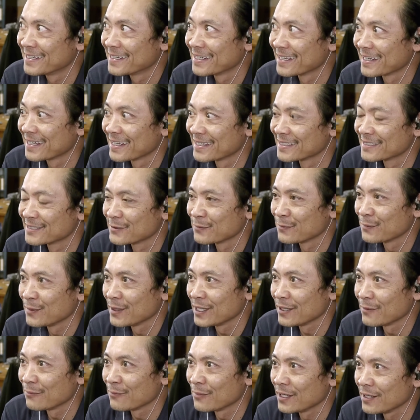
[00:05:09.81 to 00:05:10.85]

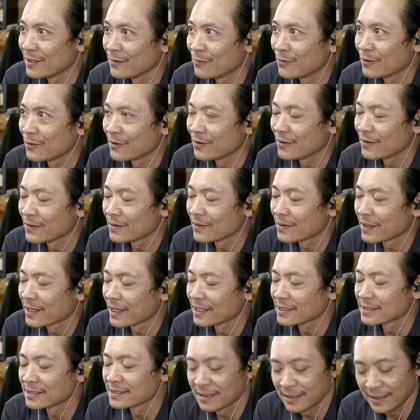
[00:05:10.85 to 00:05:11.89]
meet people.
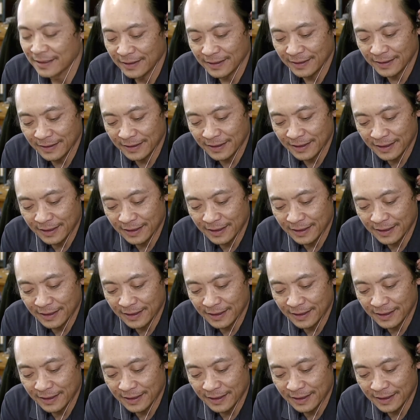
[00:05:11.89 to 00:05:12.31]
Actually,